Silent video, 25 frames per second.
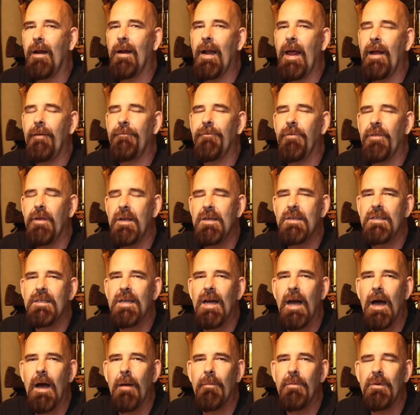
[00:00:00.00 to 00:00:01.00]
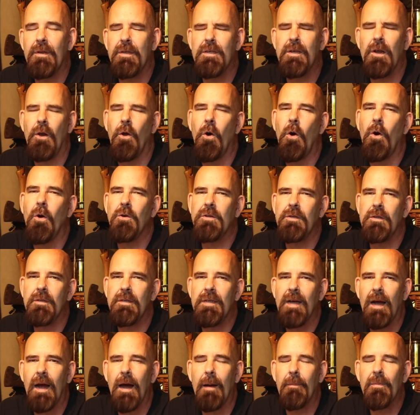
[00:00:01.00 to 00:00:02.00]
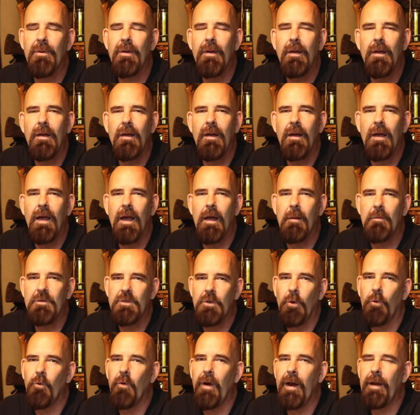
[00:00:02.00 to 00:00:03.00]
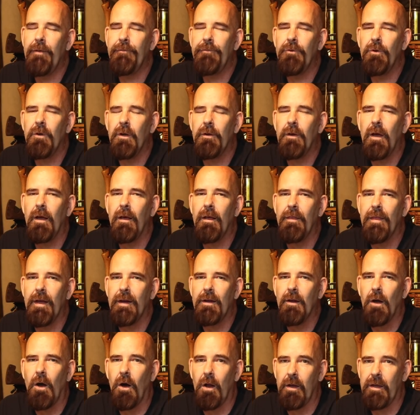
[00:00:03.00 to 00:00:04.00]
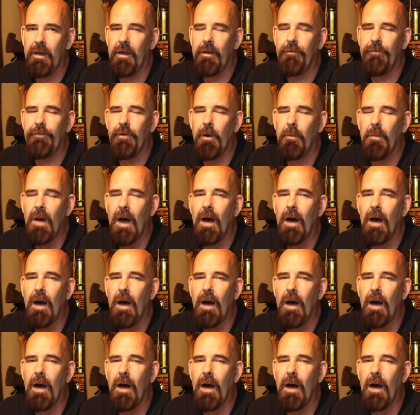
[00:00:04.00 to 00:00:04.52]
glad for this tarp. It's an awesome tarp. And I'm so grateful that Ollie from